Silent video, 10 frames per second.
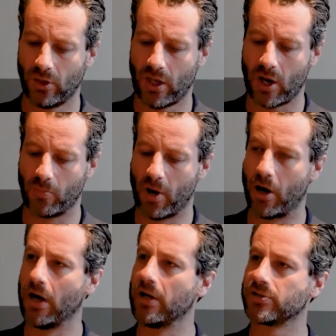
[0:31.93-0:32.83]
how
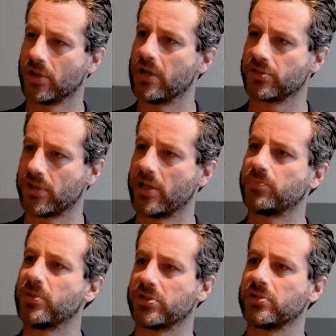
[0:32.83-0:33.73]
buyers assess
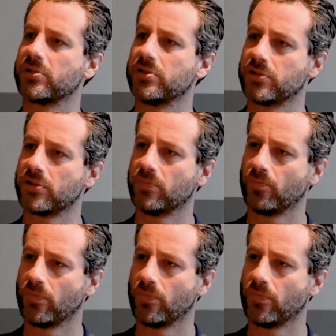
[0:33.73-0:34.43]
businesses.